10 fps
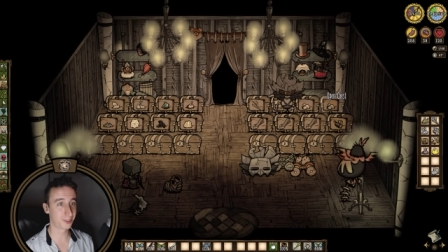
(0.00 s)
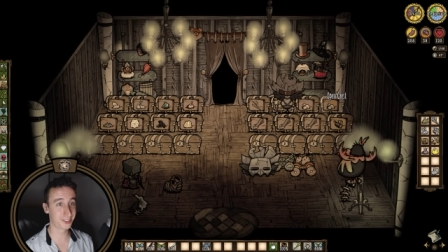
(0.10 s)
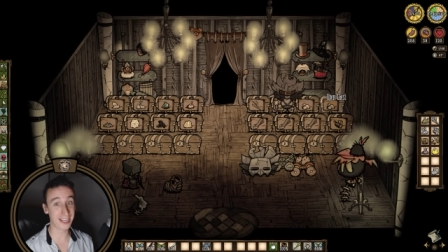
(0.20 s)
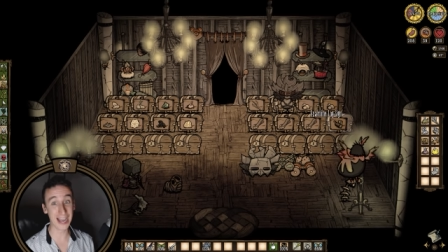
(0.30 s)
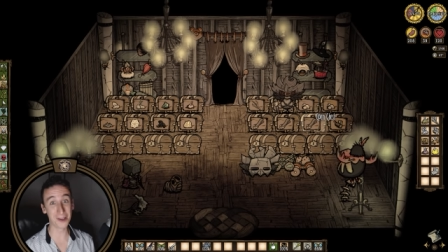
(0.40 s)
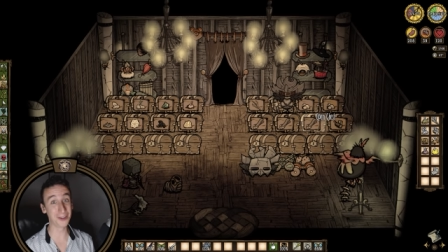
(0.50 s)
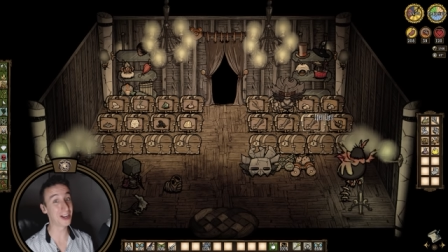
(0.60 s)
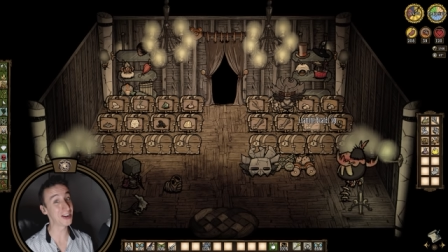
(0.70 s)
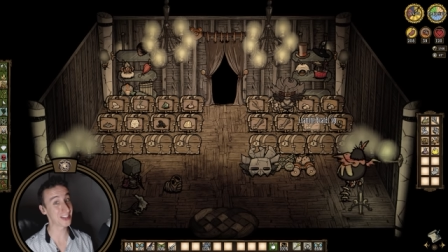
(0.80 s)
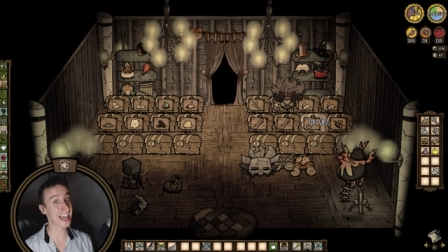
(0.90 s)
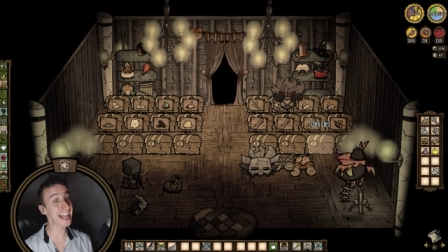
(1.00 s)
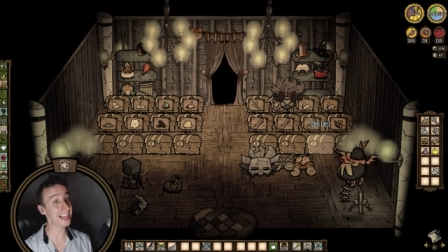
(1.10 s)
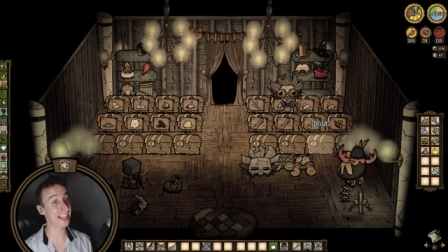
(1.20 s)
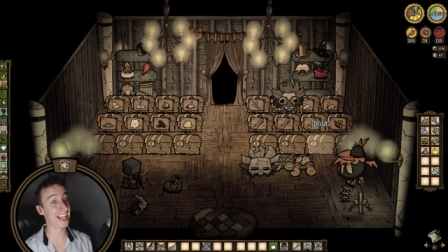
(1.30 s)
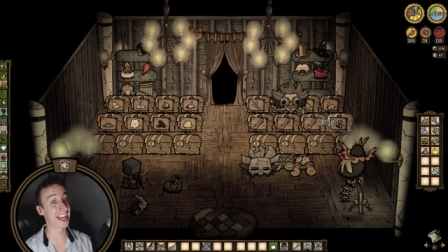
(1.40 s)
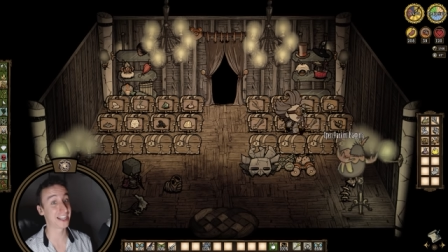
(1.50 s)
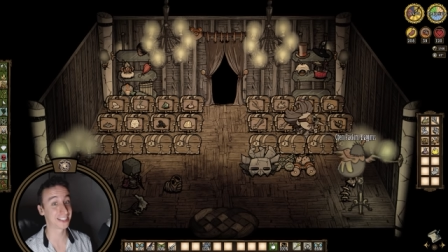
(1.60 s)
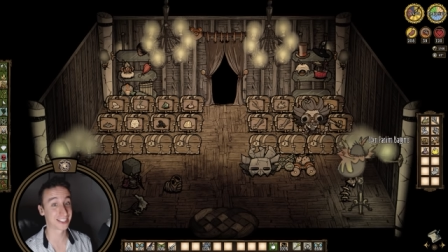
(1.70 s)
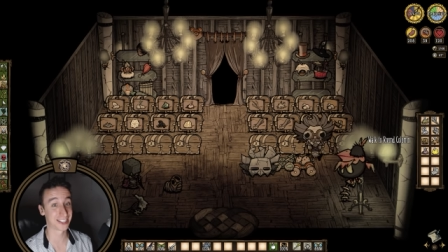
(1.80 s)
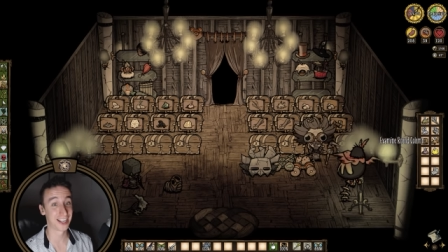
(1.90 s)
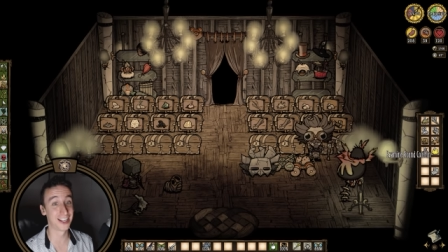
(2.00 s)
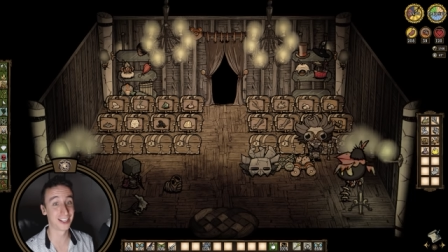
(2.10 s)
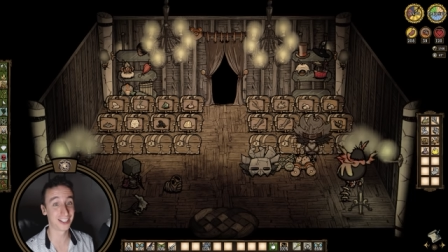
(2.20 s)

We'll see how long that lasts.